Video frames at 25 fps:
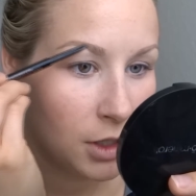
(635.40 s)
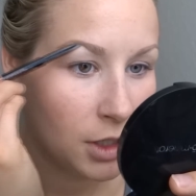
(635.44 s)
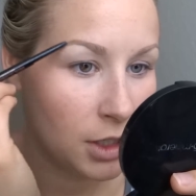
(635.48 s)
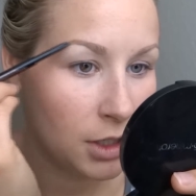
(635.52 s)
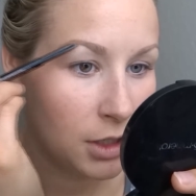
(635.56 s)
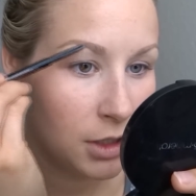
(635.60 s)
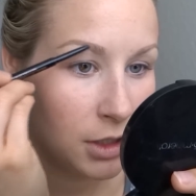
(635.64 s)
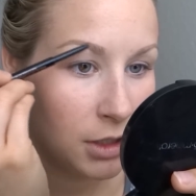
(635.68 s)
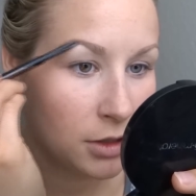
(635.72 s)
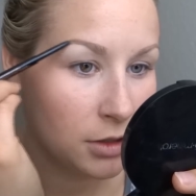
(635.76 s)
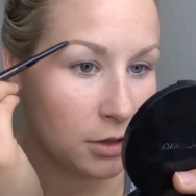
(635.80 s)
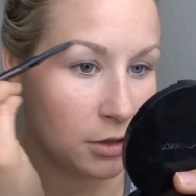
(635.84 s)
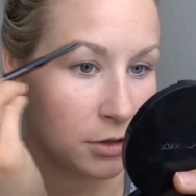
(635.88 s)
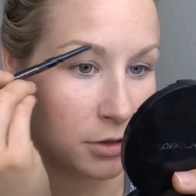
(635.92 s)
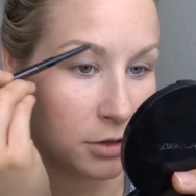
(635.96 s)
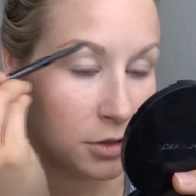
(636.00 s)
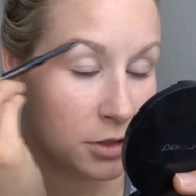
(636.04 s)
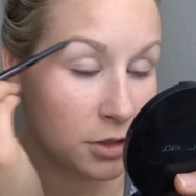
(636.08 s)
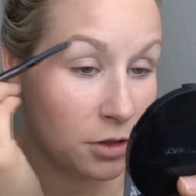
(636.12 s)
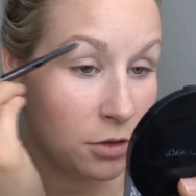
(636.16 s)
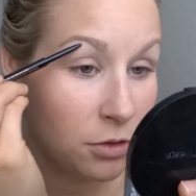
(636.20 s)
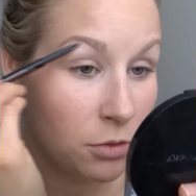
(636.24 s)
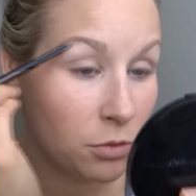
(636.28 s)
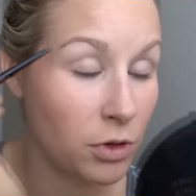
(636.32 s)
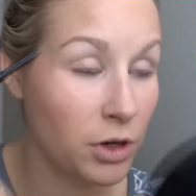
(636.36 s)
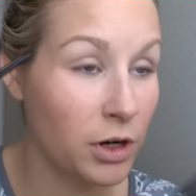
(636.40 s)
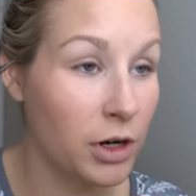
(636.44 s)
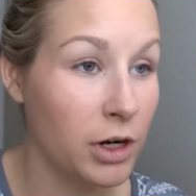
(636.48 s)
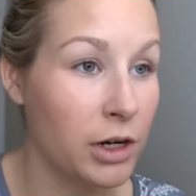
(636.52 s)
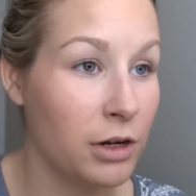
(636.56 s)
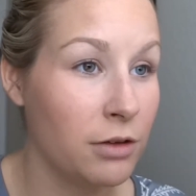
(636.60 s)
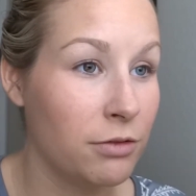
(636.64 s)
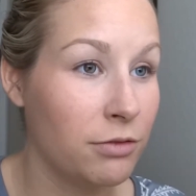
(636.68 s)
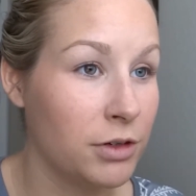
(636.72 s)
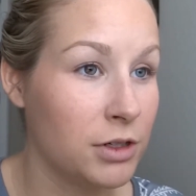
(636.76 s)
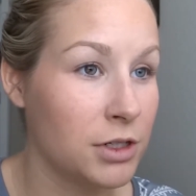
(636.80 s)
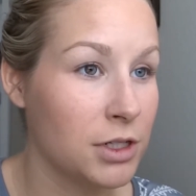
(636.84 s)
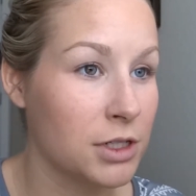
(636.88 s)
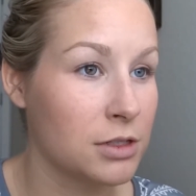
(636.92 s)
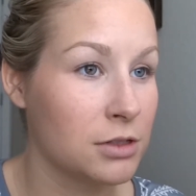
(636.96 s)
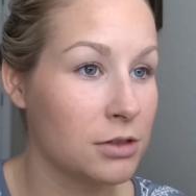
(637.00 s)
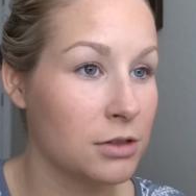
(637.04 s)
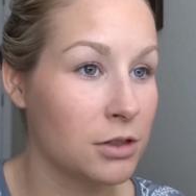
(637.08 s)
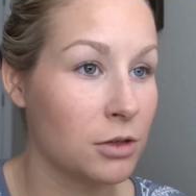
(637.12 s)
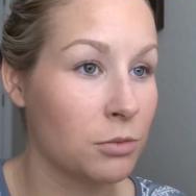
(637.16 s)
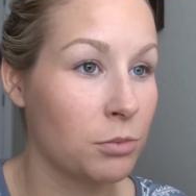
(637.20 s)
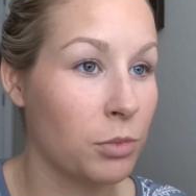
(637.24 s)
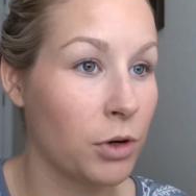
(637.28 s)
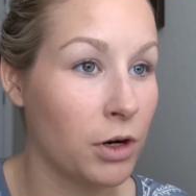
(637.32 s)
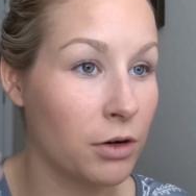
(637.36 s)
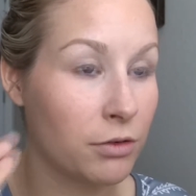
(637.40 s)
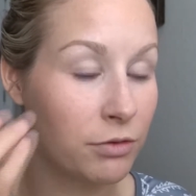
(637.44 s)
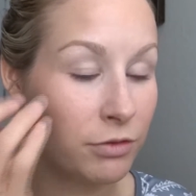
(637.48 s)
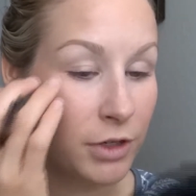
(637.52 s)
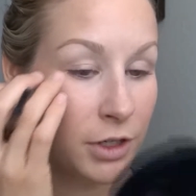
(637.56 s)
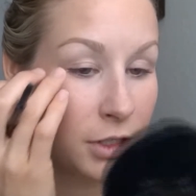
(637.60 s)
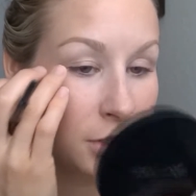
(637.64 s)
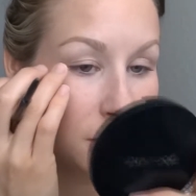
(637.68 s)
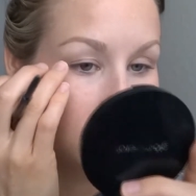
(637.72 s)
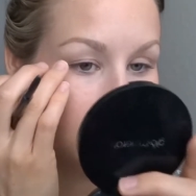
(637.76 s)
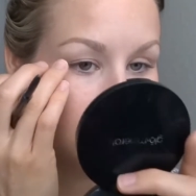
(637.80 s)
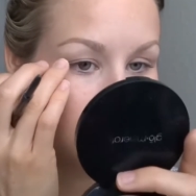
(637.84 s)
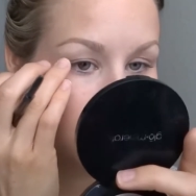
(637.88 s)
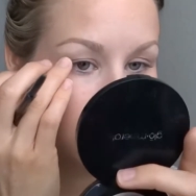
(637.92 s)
And then don't worry if it doesn't look perfect.